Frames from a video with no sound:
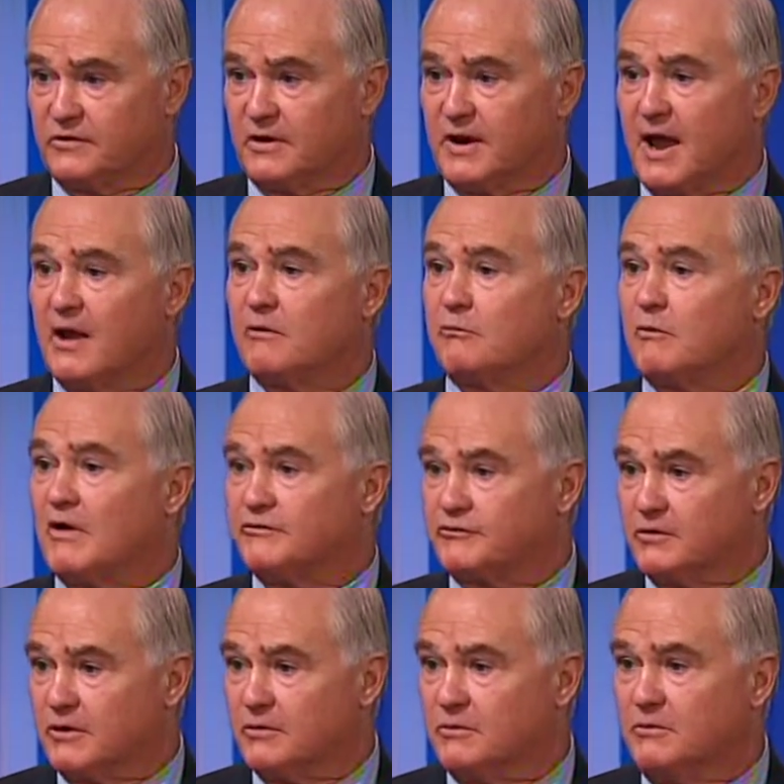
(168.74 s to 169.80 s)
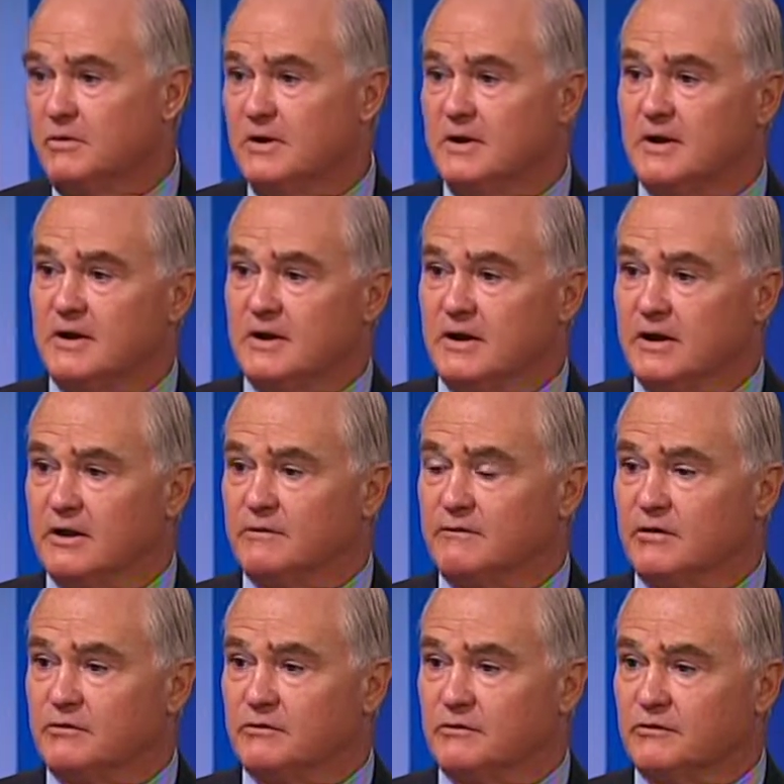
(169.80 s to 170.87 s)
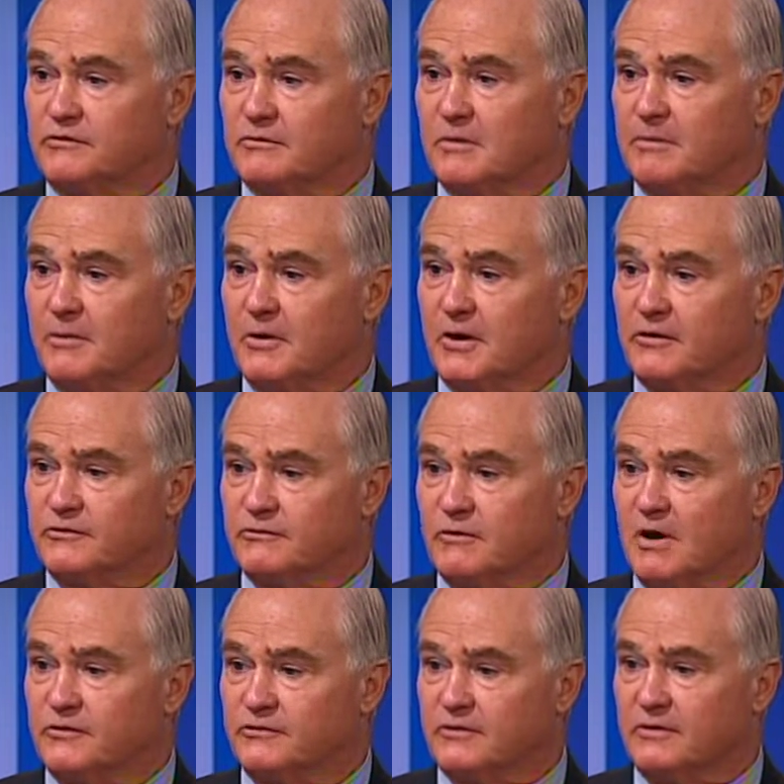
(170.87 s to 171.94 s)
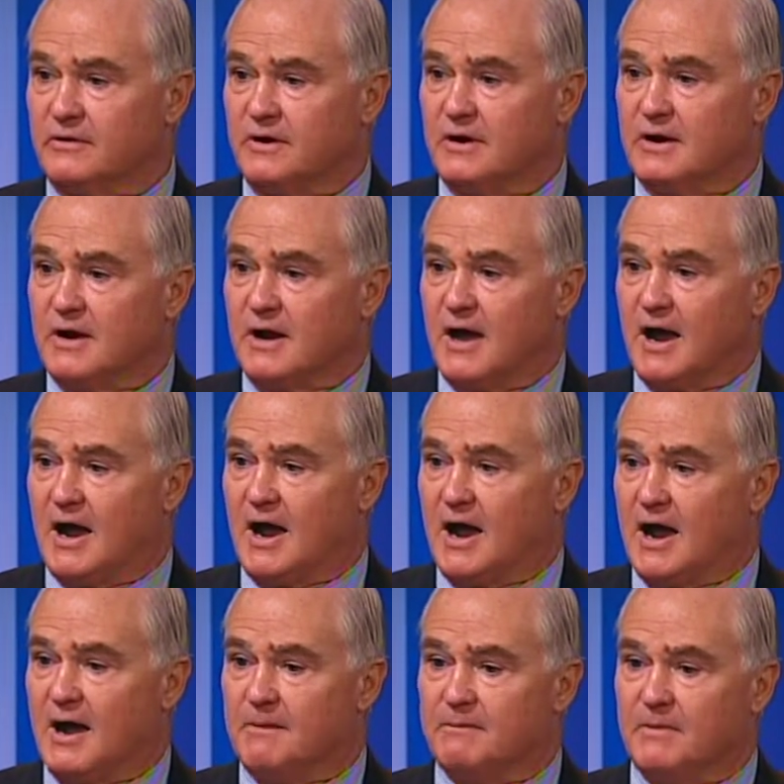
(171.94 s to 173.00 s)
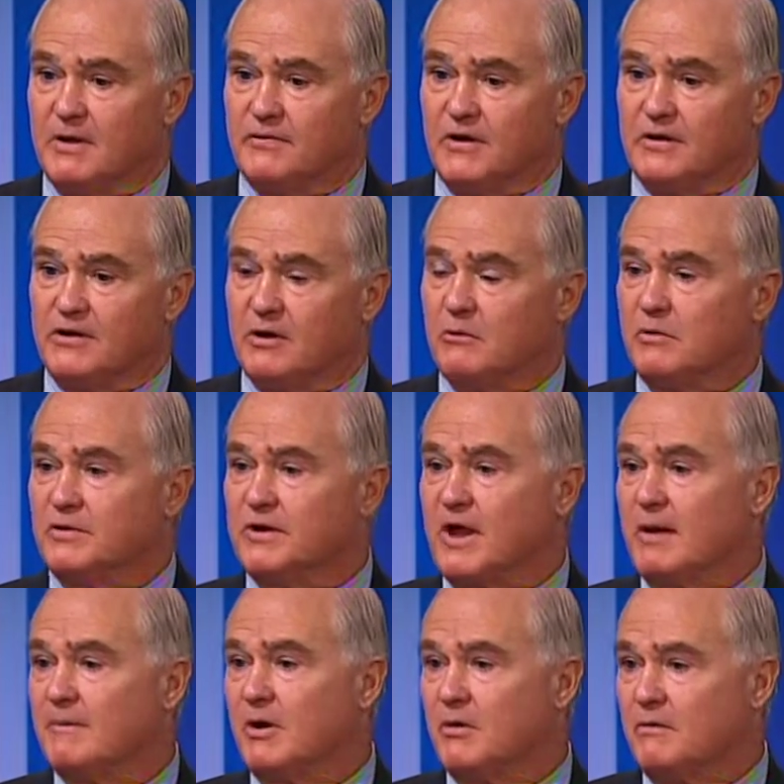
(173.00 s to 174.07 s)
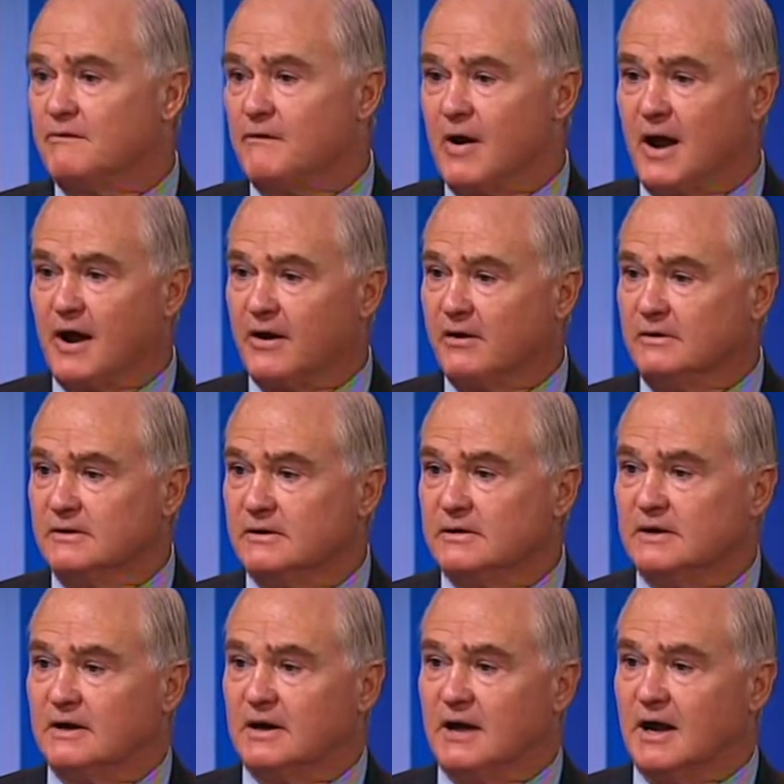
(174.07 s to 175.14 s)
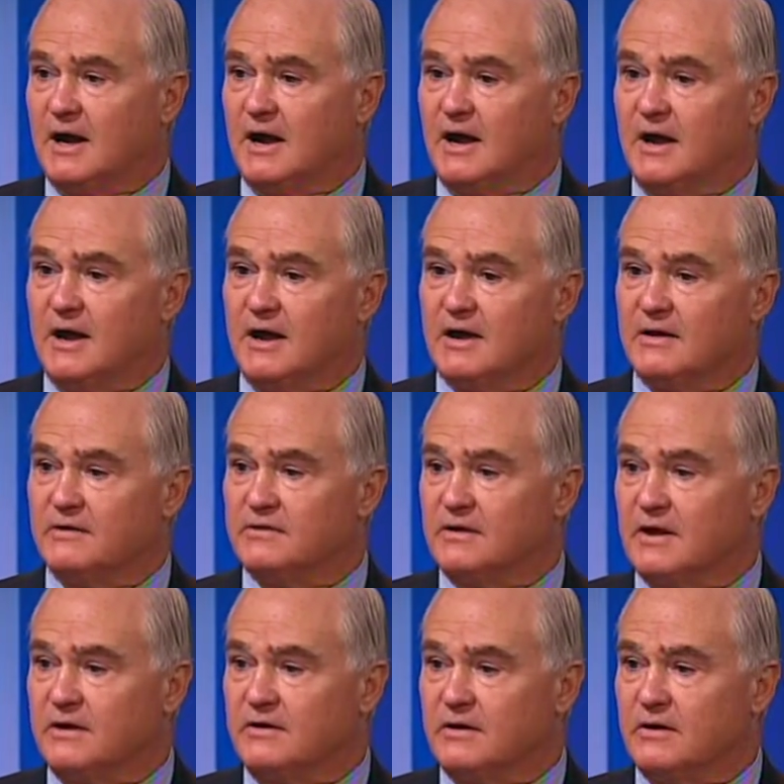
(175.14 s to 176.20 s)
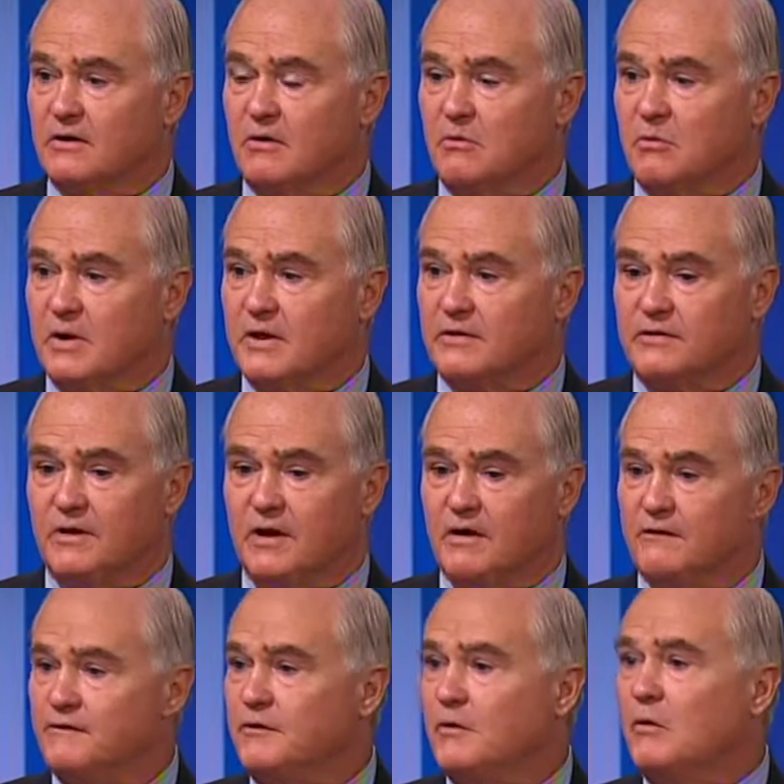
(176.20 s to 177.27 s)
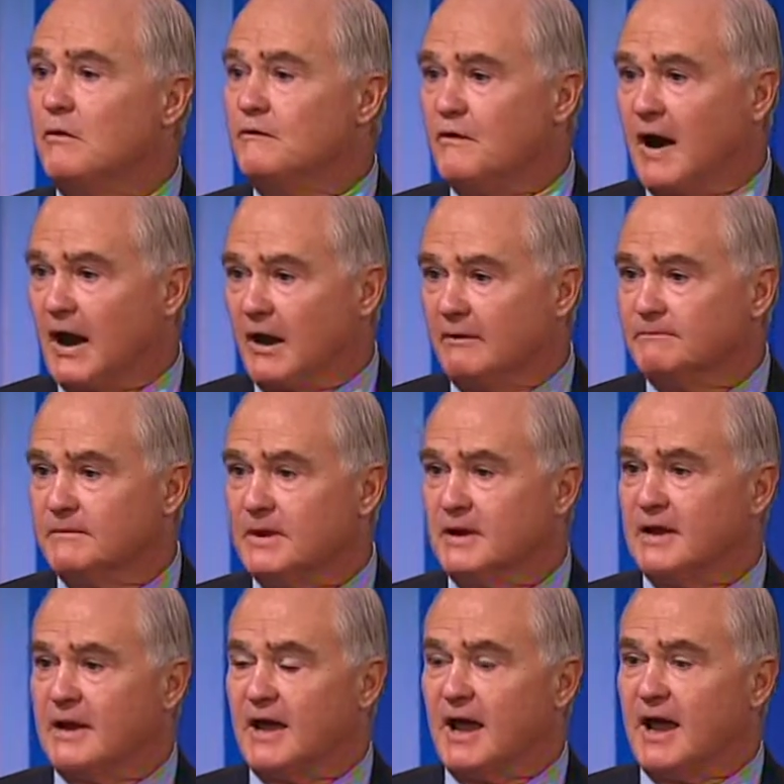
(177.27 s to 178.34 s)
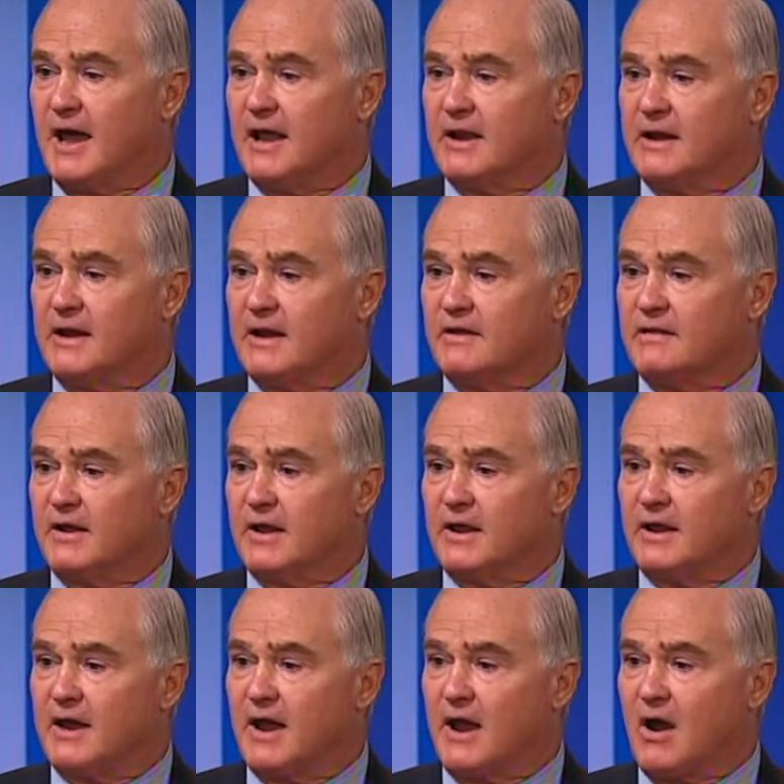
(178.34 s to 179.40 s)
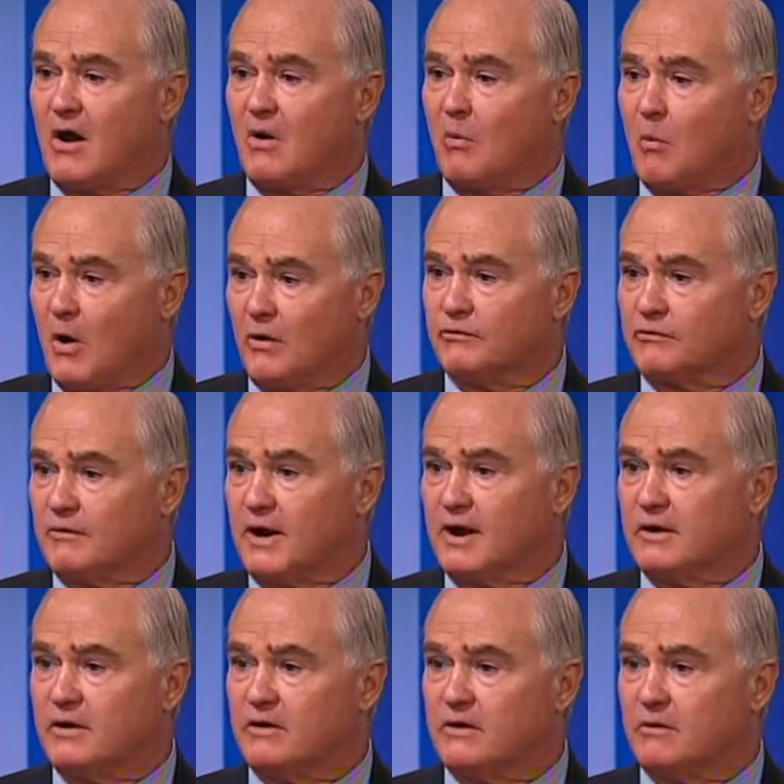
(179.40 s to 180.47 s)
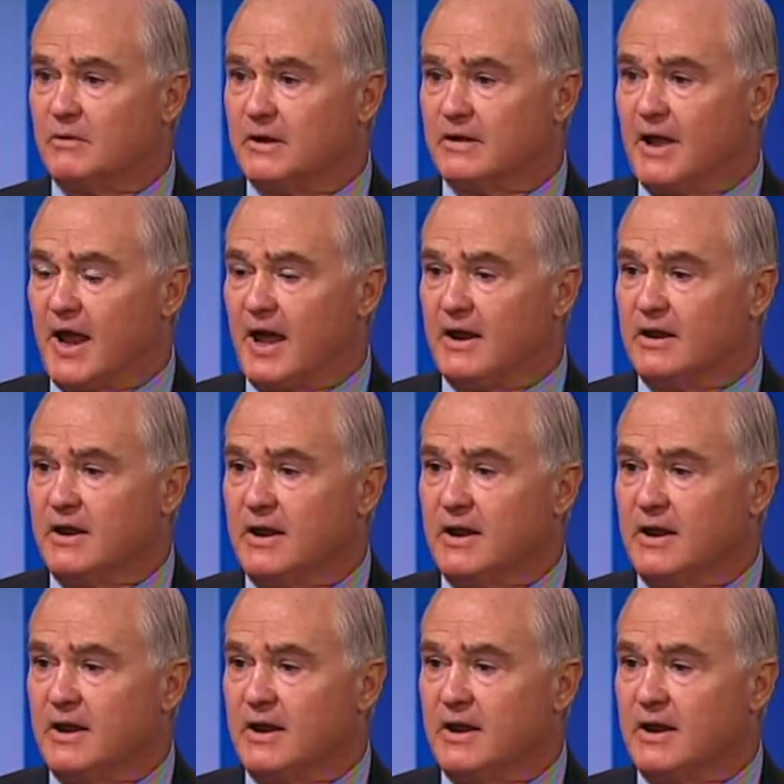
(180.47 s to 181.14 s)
and how to rescue individuals from a burning structure. Um, they deal with chemical fire. Mm. Uh, they deal with uh, fuel fire. And they are well trained in doing that.